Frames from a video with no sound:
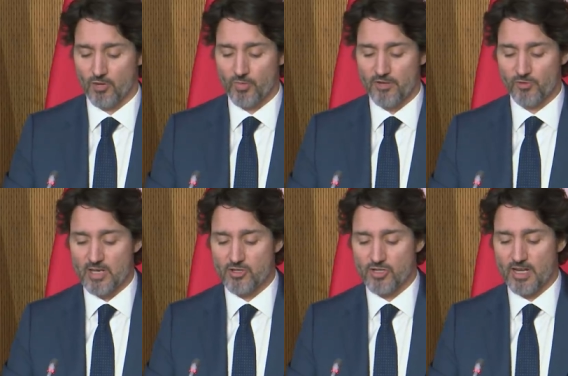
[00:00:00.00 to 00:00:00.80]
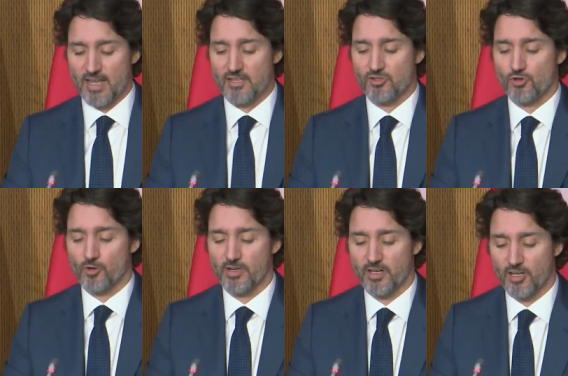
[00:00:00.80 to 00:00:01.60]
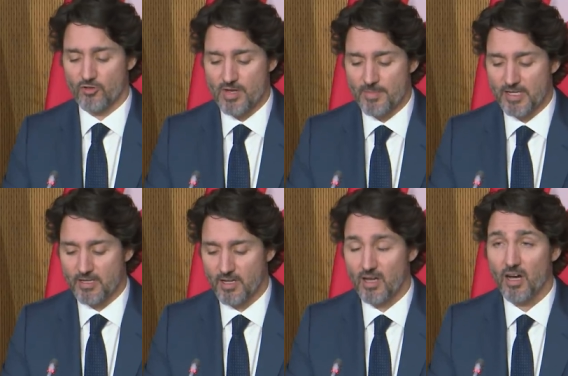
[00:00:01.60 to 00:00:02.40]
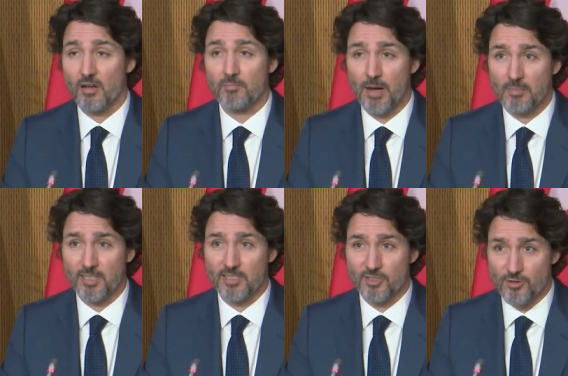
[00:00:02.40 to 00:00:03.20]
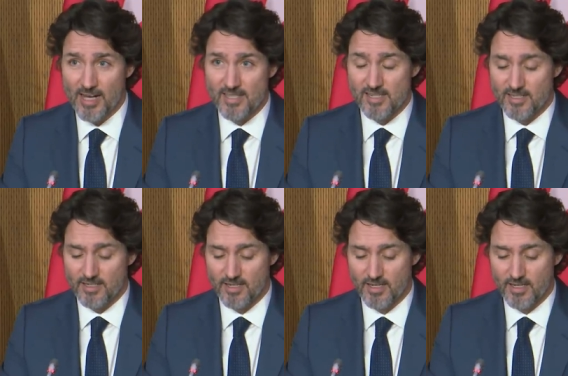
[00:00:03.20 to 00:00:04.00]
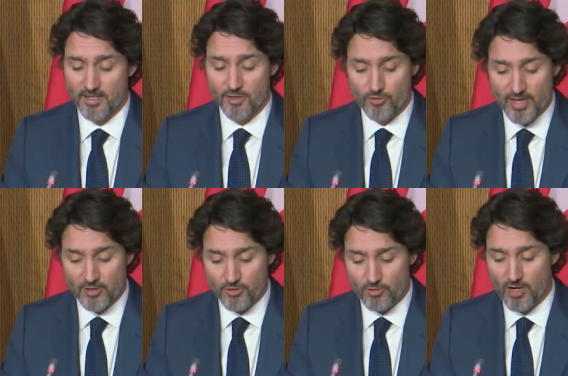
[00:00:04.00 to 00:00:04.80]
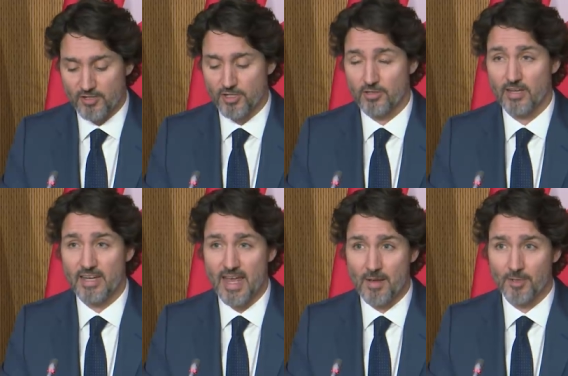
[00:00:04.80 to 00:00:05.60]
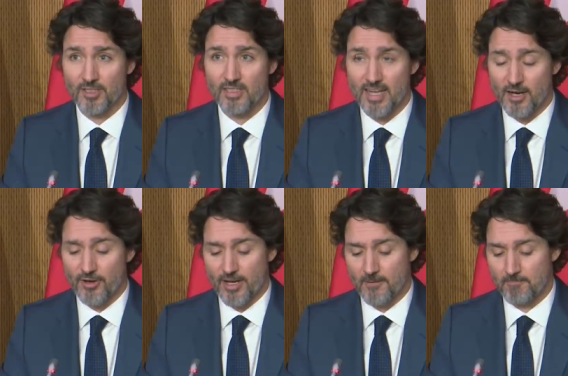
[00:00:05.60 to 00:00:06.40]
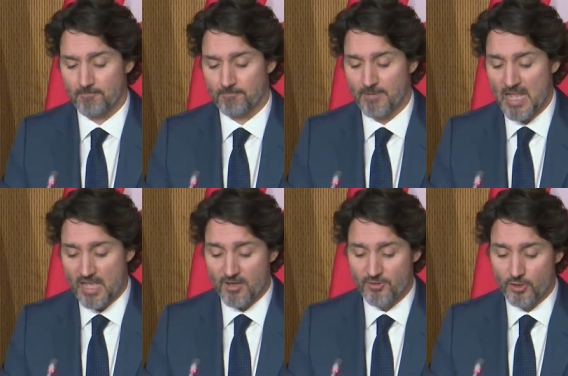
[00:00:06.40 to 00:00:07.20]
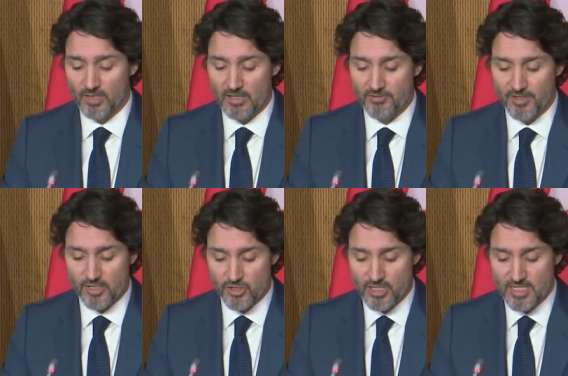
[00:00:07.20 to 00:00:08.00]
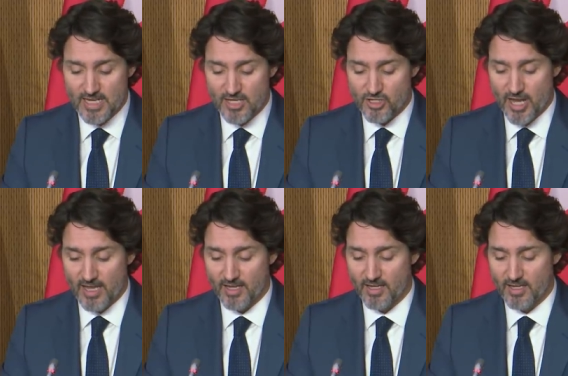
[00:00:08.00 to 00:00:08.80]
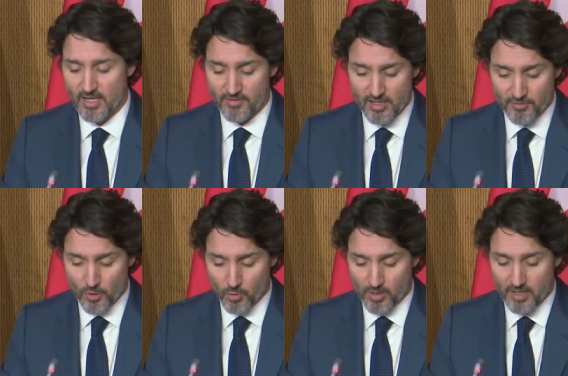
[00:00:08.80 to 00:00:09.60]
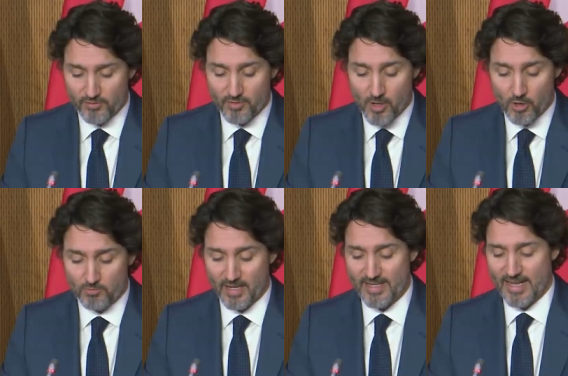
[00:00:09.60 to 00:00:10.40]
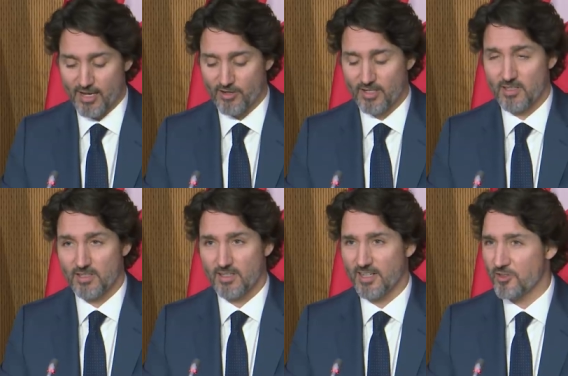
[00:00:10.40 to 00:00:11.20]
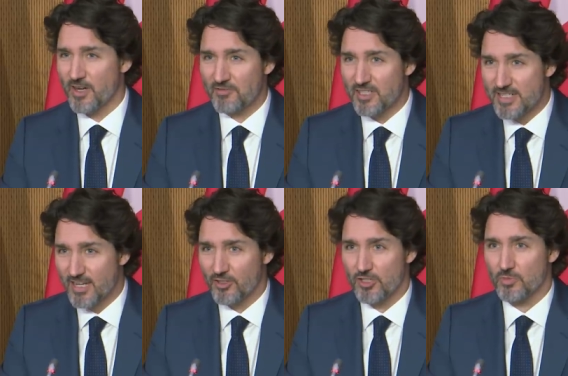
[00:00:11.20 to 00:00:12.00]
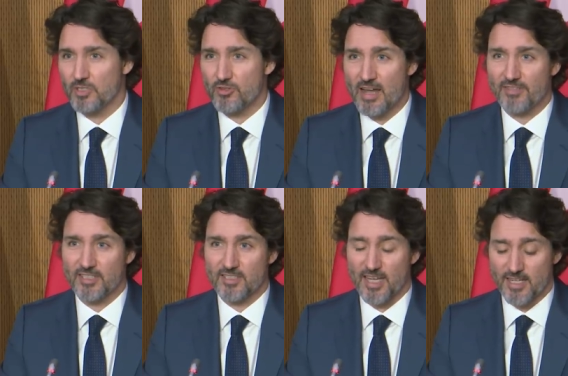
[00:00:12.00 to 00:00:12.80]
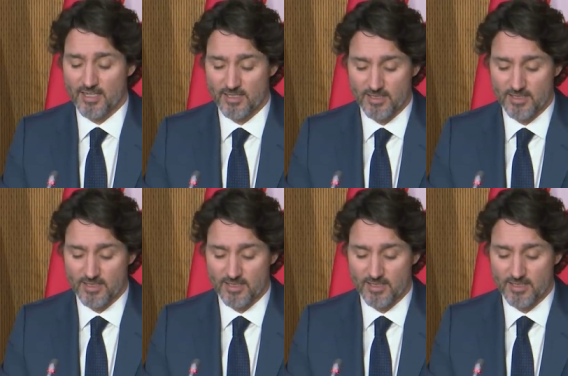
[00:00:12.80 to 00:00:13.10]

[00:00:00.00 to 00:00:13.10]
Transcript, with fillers: We've reached a historic agreement on public transit in the Greater Toronto and Hamilton Area. If you live in the G T H A, even if you're working from home right now, I don't have to tell you what traffic's like.